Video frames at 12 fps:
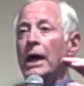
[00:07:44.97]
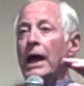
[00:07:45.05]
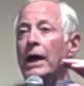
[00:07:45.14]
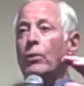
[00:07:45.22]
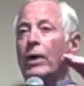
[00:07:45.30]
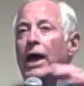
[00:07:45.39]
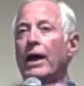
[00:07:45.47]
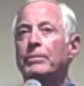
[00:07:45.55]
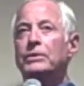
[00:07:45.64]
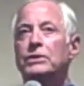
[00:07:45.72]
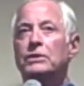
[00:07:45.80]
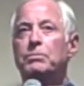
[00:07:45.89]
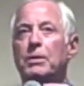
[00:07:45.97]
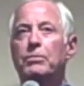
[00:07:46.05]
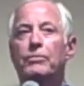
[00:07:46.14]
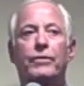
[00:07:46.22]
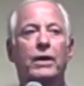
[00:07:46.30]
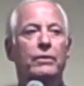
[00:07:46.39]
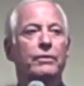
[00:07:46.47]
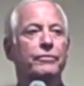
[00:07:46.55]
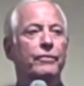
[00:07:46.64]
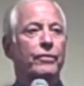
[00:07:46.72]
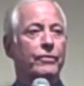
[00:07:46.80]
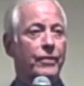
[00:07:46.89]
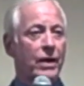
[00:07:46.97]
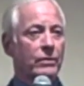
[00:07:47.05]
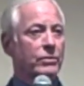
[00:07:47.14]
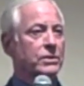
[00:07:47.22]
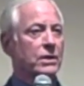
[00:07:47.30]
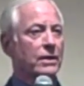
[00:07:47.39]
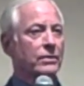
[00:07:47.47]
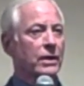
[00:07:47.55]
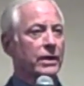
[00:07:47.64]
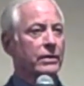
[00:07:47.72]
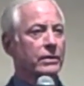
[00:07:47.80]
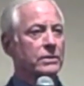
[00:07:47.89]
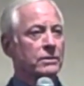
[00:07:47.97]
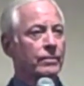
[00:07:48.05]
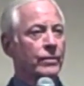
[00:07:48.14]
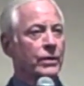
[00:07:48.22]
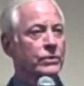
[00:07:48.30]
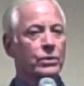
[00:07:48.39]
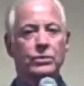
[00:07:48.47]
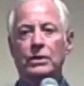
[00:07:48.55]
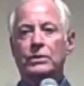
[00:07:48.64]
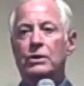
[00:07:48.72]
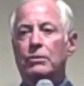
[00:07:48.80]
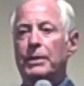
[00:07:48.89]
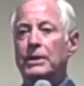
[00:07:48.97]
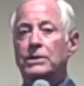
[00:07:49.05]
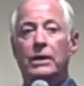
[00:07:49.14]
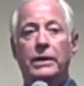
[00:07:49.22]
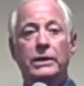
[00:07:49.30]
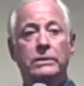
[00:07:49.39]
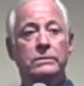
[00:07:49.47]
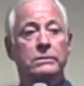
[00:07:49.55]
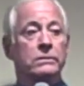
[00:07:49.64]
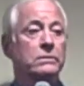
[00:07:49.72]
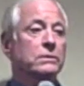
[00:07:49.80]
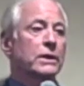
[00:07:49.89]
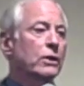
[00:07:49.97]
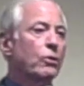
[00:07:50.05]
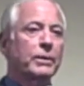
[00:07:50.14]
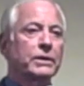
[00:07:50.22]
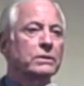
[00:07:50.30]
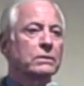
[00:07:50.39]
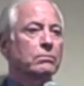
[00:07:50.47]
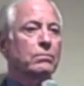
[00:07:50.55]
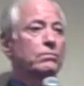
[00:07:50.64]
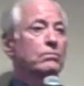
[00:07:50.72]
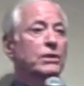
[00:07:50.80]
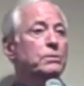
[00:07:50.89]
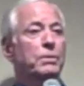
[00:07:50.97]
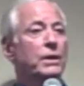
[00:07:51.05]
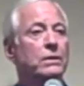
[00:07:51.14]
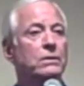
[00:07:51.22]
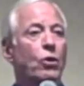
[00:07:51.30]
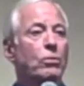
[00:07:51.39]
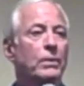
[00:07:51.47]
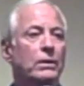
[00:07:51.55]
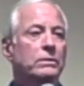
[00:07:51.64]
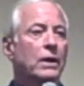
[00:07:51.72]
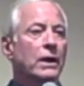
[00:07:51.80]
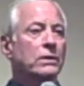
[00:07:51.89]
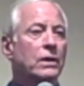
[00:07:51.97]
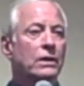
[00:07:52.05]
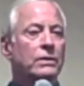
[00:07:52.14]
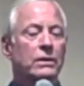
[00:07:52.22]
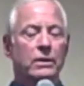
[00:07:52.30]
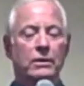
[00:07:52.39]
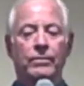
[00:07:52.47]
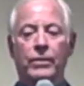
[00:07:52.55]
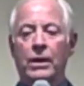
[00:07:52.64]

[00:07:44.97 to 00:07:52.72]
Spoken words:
And what happens is people follow the followers, not the leaders. So since nobody's learning, then must be normal, not to learn.